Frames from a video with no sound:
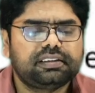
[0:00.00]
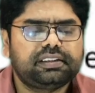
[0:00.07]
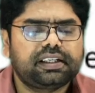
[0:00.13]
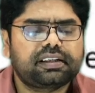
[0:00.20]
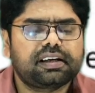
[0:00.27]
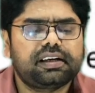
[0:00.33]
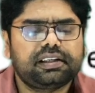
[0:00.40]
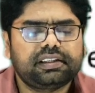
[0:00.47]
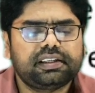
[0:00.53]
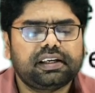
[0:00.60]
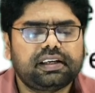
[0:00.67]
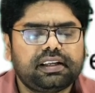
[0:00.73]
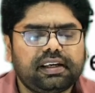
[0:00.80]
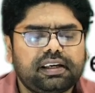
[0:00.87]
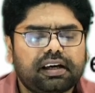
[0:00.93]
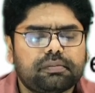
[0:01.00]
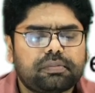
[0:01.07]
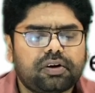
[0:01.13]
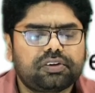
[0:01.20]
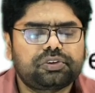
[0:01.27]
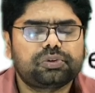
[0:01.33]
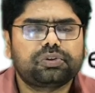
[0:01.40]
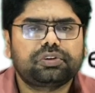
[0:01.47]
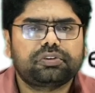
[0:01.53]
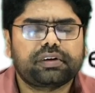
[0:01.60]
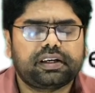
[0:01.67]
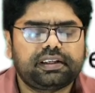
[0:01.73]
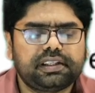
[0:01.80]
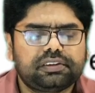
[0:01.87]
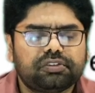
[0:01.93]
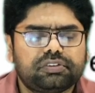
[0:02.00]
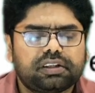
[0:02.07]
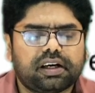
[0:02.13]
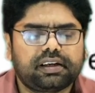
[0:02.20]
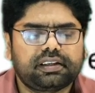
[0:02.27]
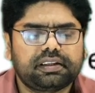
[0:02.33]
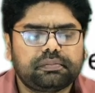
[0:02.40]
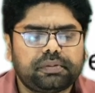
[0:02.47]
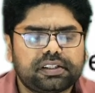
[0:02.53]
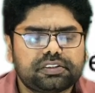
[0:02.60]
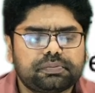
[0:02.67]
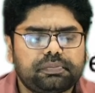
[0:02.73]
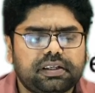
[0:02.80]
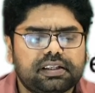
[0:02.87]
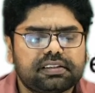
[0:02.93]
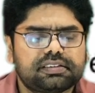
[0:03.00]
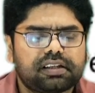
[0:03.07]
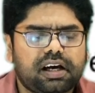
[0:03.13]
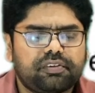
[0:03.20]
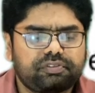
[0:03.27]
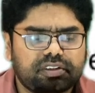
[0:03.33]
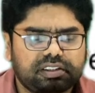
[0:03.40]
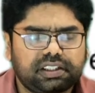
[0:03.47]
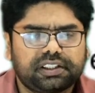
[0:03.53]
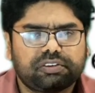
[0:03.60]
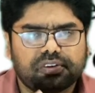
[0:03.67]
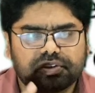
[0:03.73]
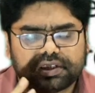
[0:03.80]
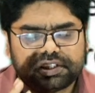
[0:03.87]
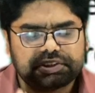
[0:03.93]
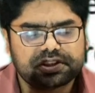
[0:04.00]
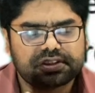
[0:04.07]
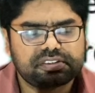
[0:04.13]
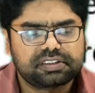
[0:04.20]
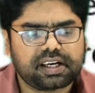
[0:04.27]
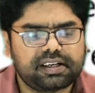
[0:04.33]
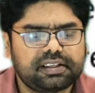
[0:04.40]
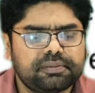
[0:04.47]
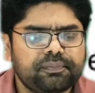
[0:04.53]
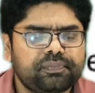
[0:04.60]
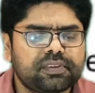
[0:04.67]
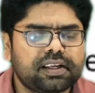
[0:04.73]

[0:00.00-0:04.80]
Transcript: They cut DNA about 220 to 30 base pairs after the recognition site.